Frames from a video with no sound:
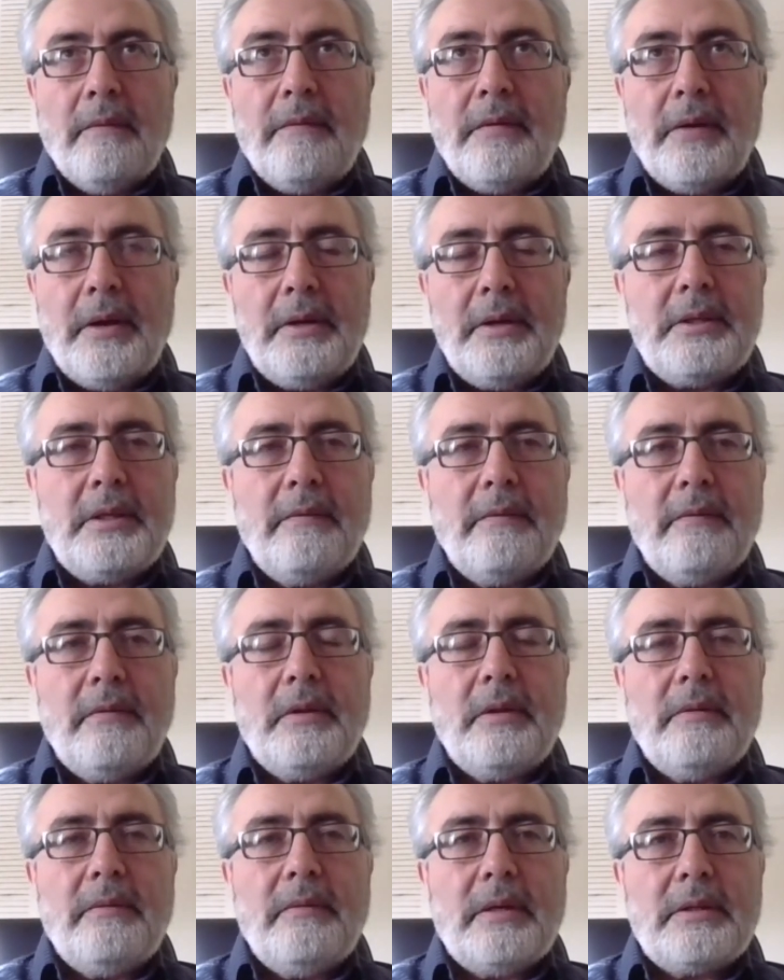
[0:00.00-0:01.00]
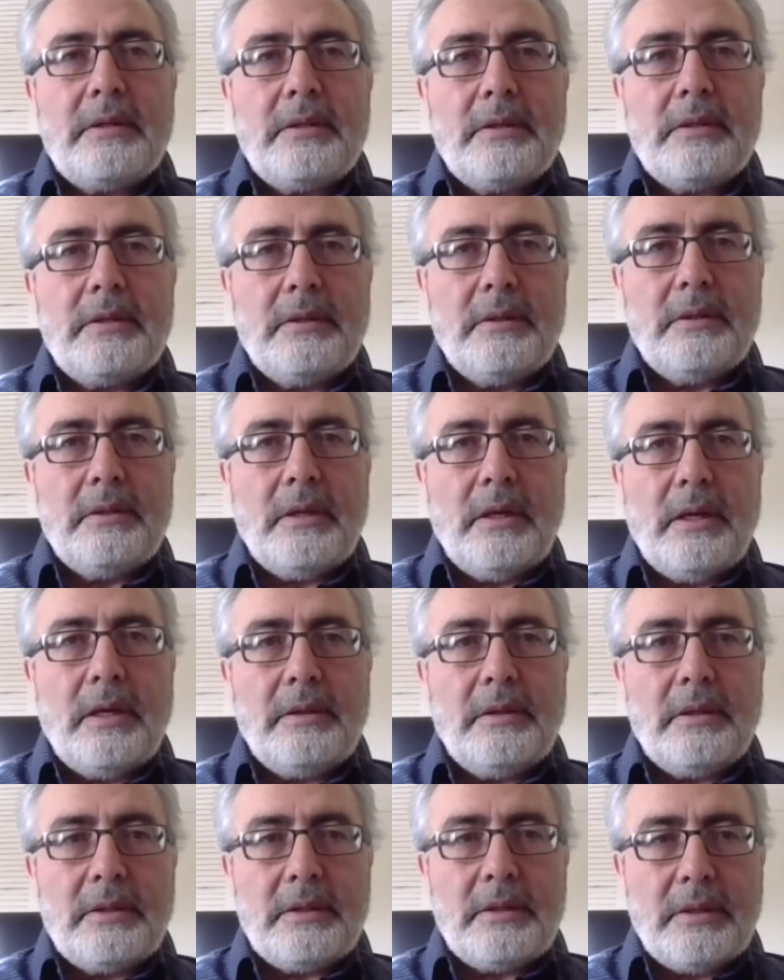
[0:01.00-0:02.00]
facing with the Western
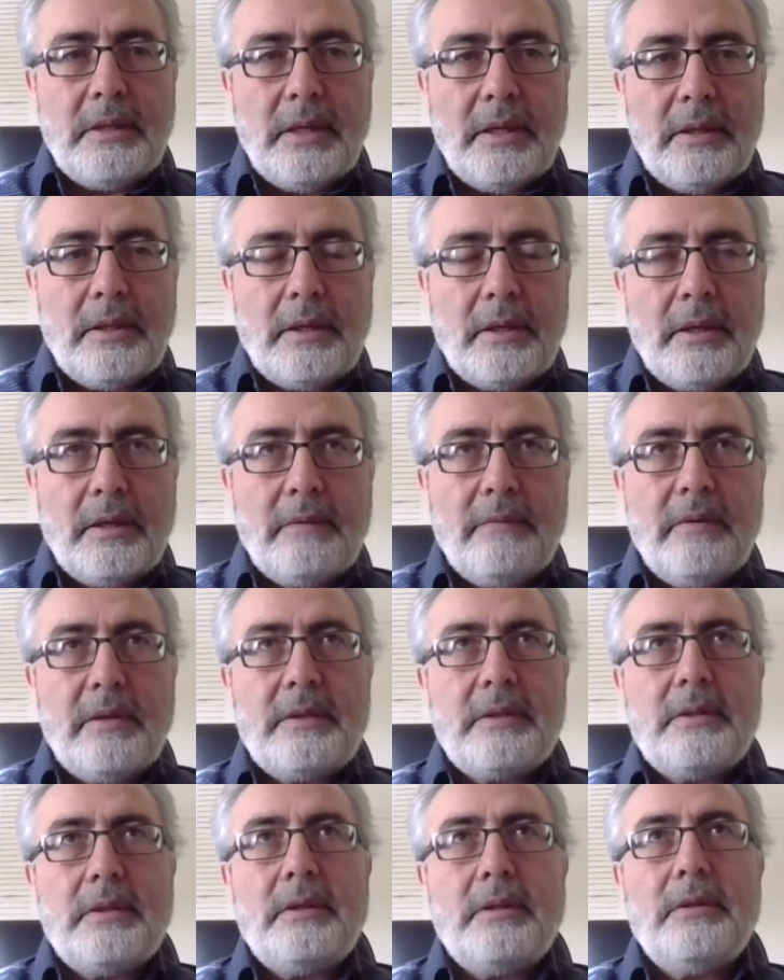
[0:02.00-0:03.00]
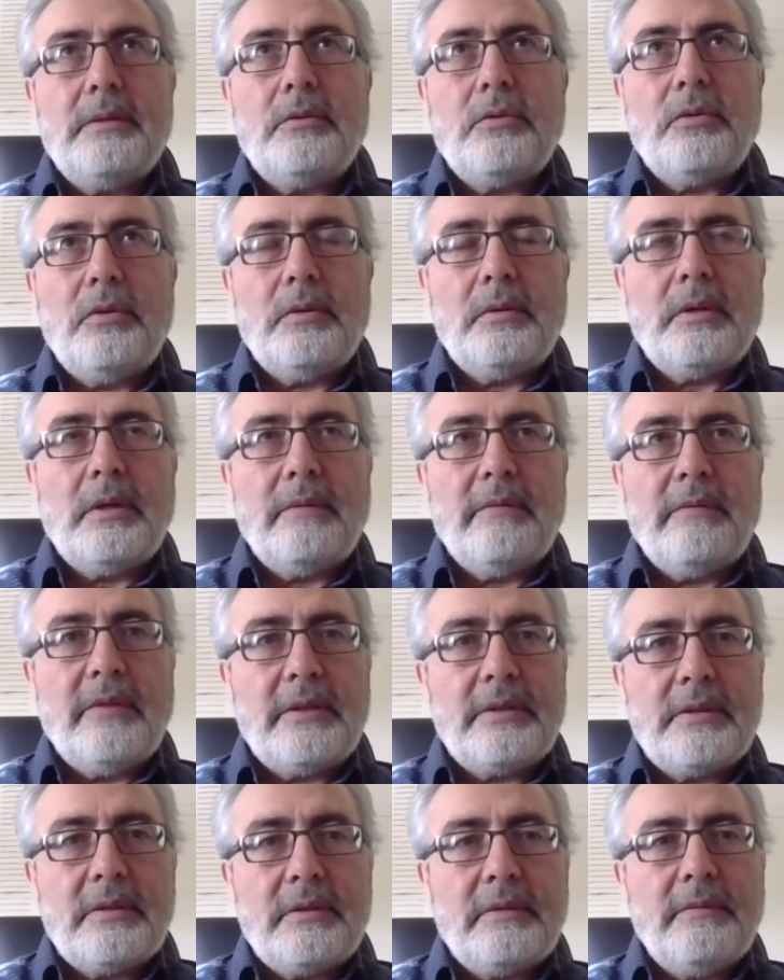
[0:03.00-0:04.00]
understanding and Western thought and
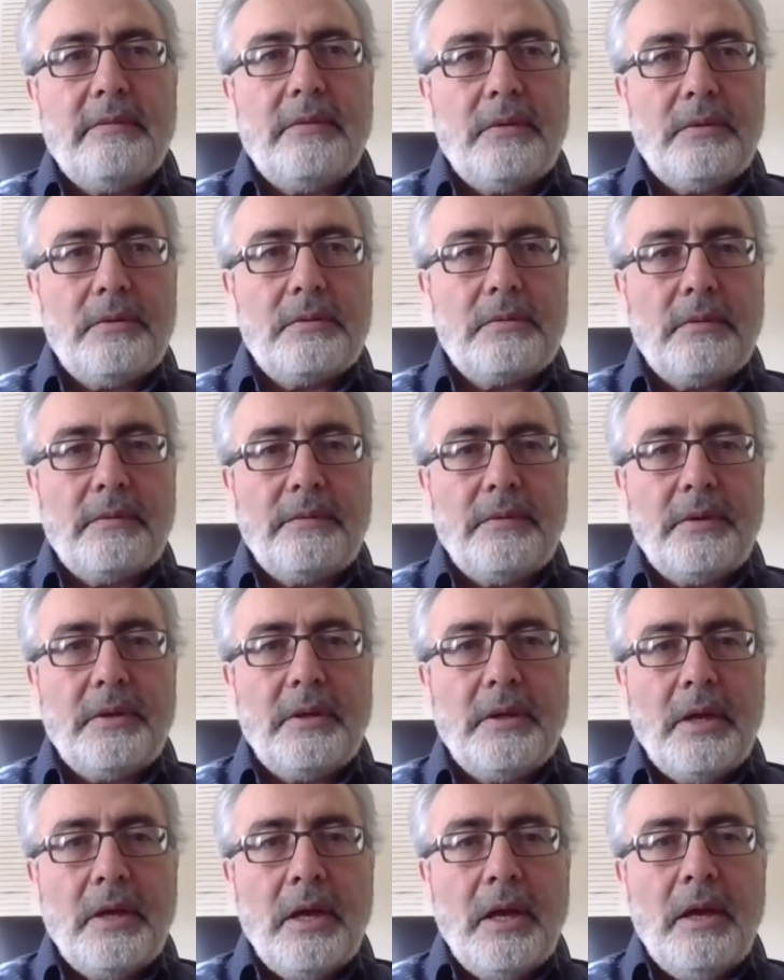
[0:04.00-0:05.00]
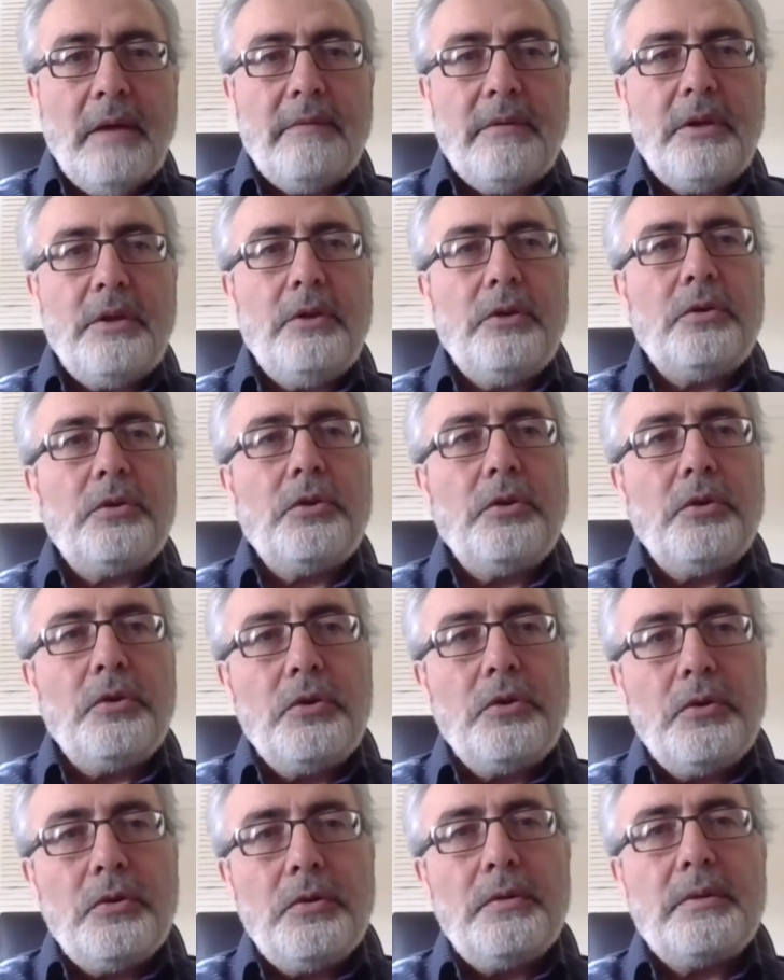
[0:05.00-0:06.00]
Western philosophy, we need to
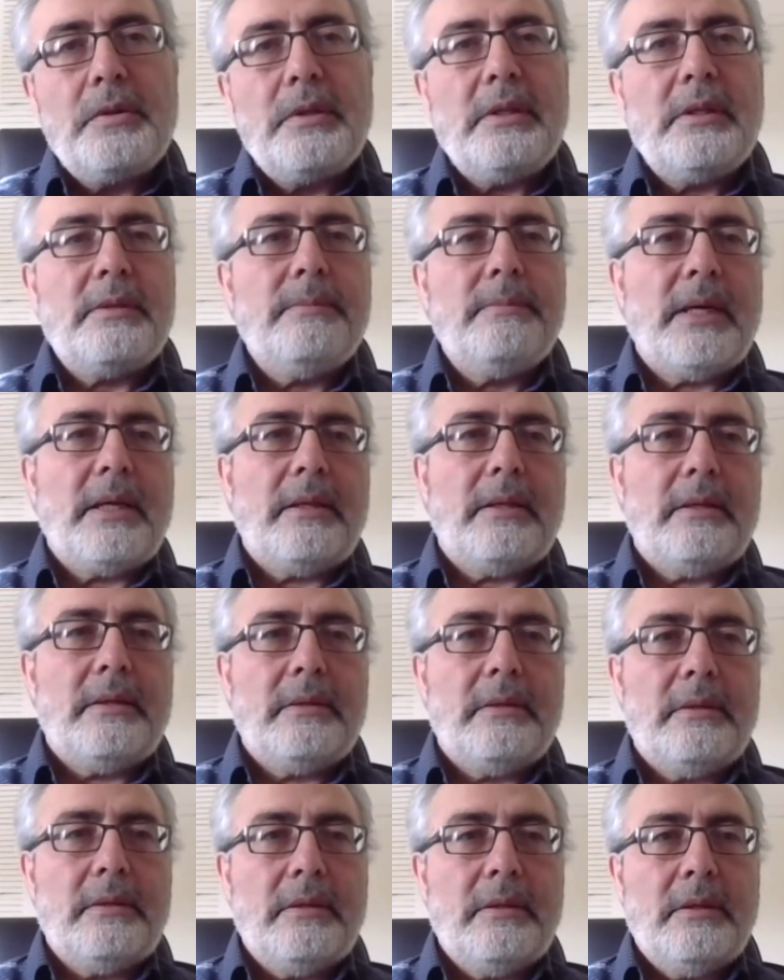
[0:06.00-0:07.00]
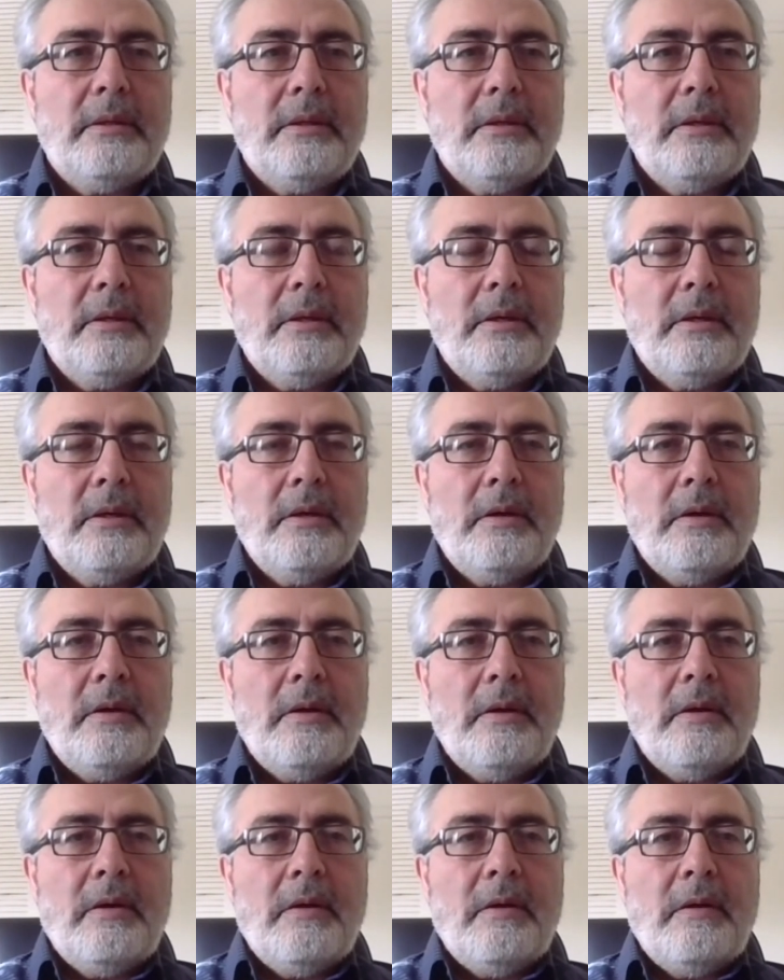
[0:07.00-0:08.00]
use this method.
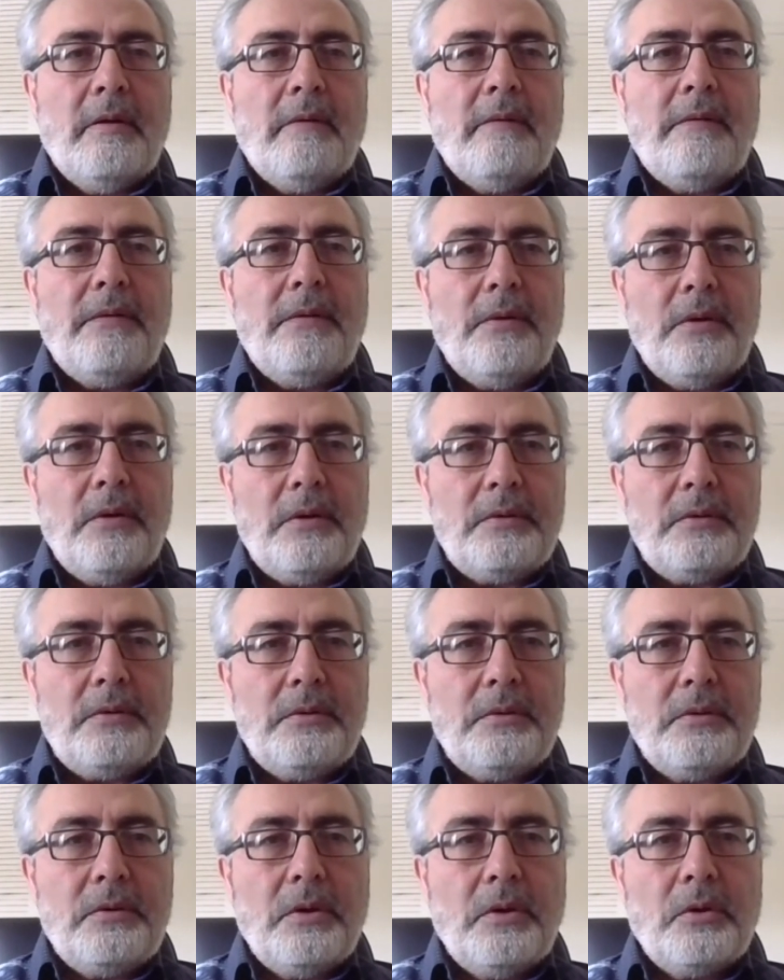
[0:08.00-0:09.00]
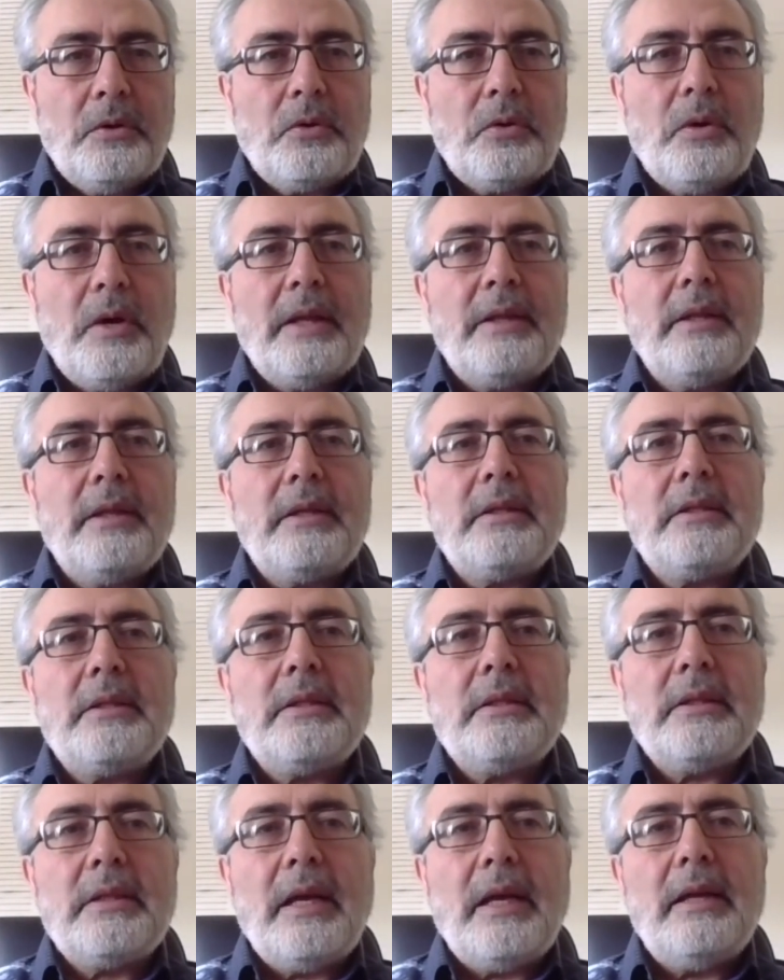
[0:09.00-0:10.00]
First, to
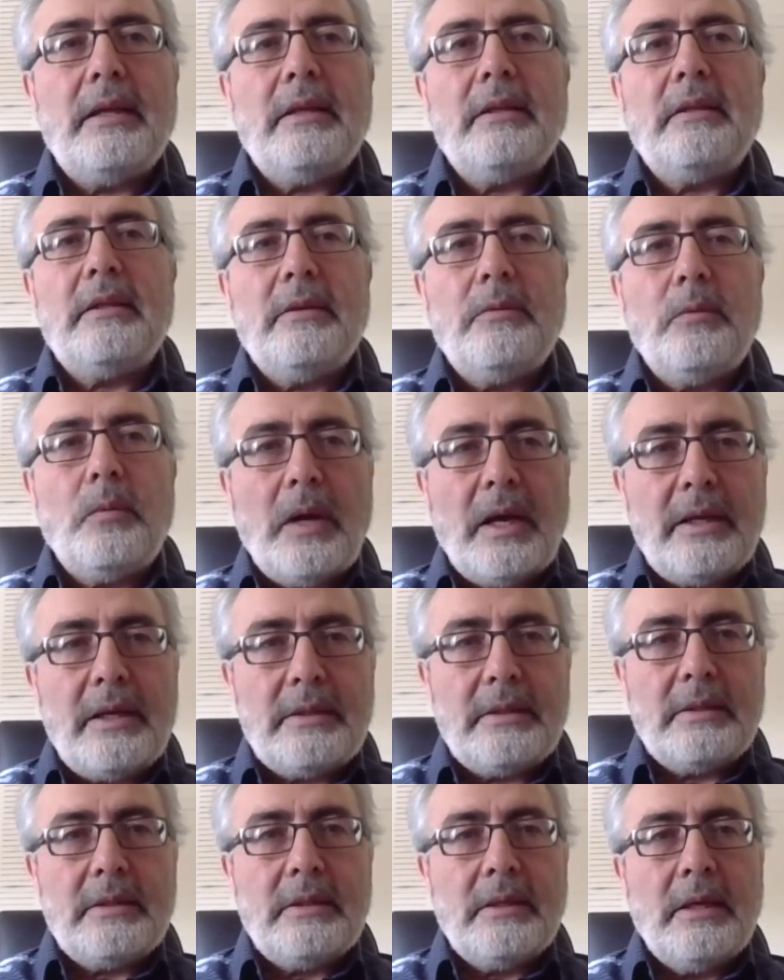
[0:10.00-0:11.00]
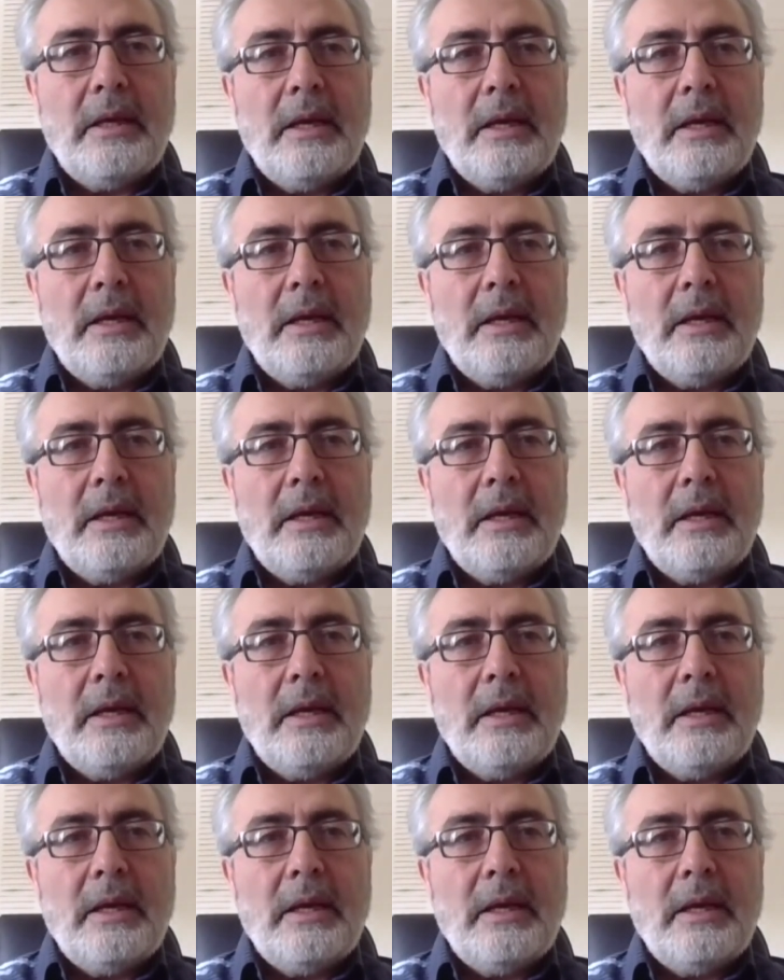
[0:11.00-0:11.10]
understand the West